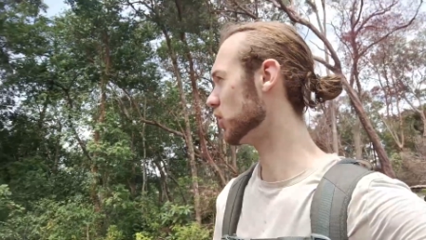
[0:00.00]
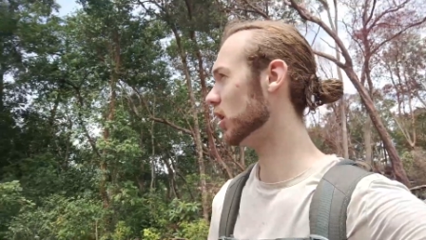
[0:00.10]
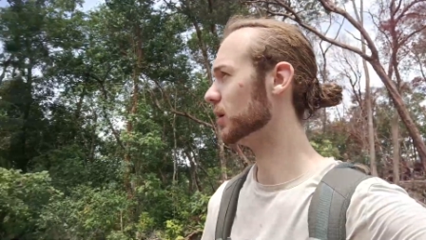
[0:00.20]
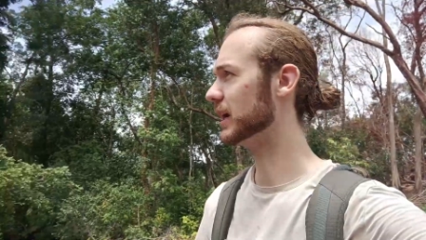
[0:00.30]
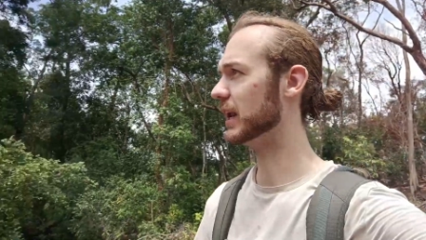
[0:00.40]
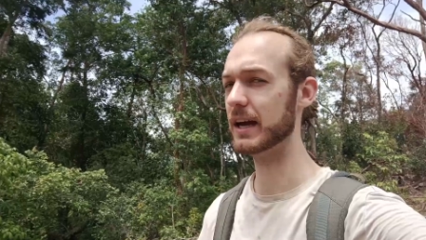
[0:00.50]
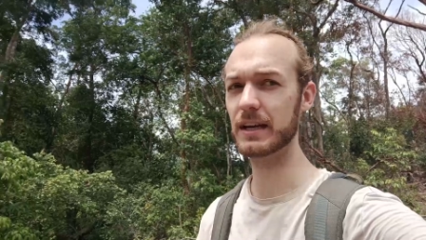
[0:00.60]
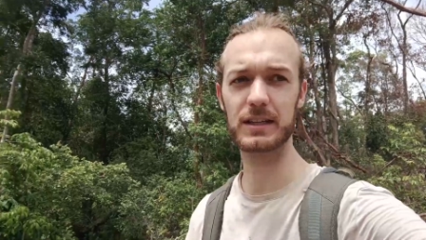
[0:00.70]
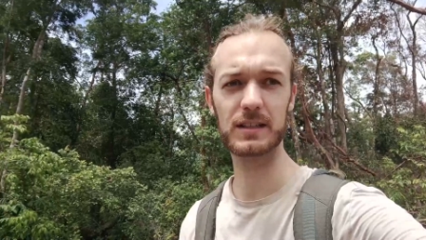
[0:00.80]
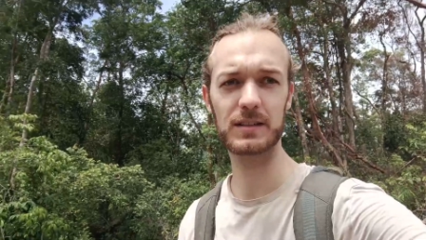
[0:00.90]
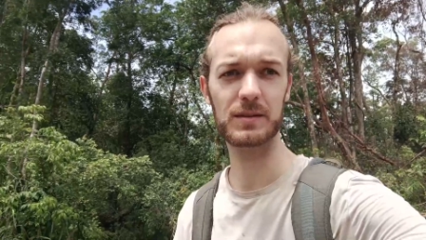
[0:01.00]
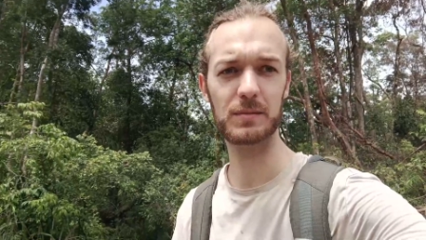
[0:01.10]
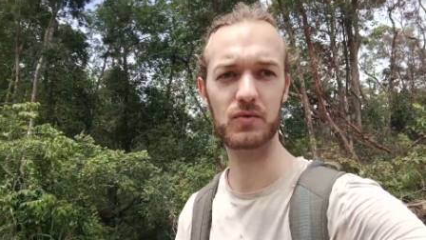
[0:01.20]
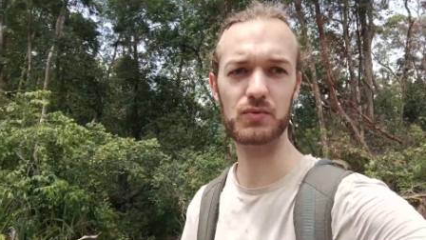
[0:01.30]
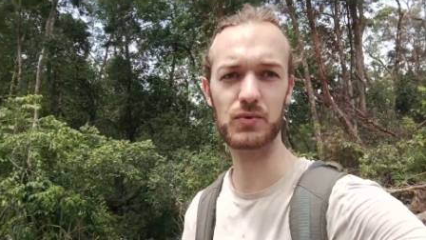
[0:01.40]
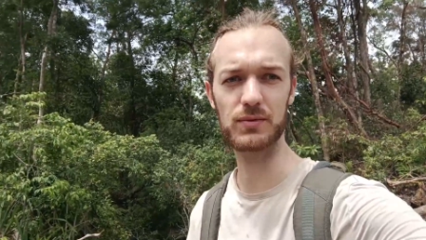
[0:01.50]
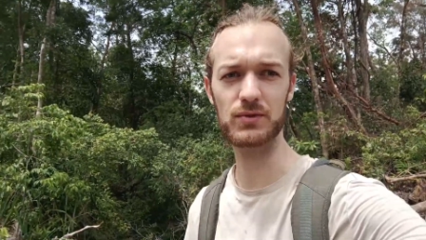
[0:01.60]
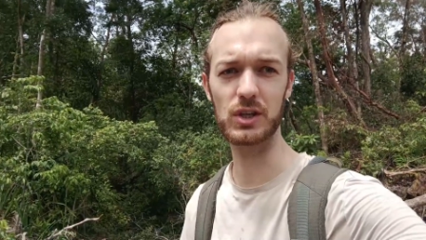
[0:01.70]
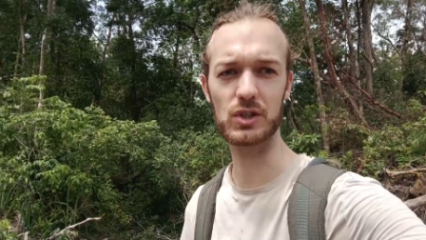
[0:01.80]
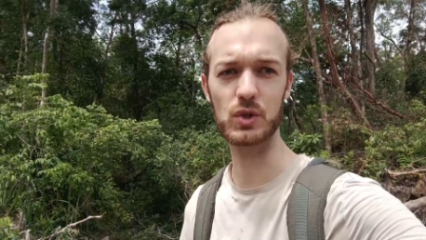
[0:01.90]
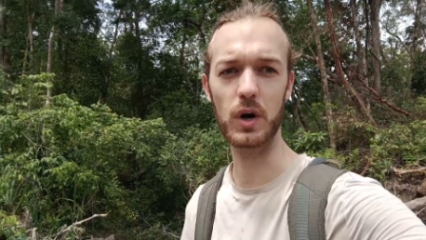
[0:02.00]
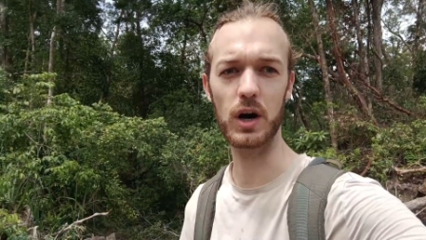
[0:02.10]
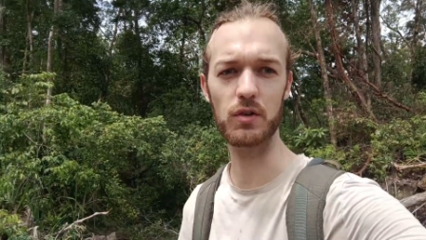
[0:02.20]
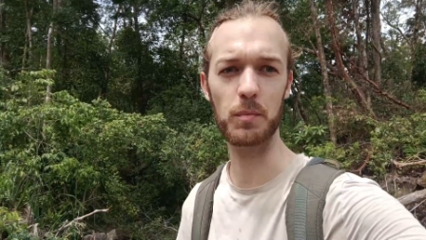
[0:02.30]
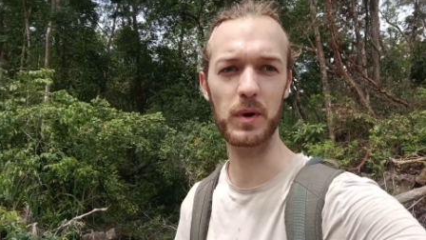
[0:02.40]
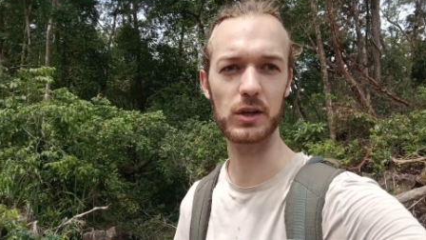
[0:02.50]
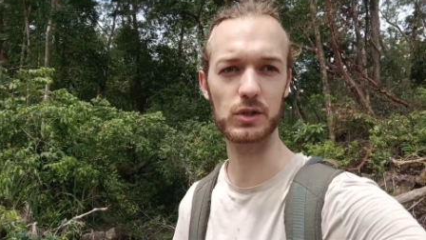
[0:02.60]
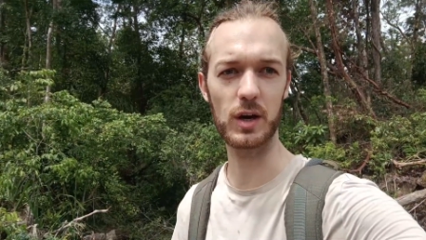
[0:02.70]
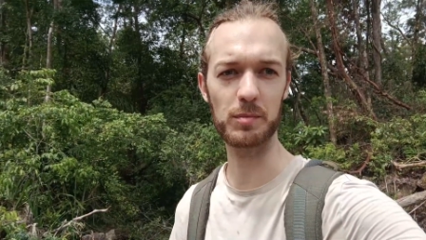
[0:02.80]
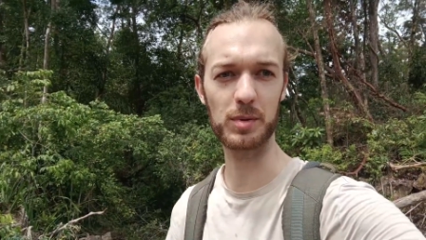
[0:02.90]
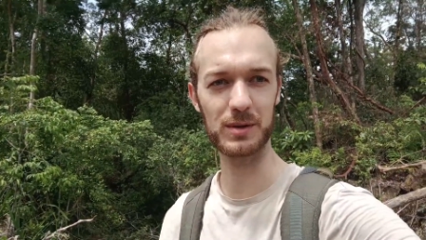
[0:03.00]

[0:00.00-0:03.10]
probably like 50 to 100 meters up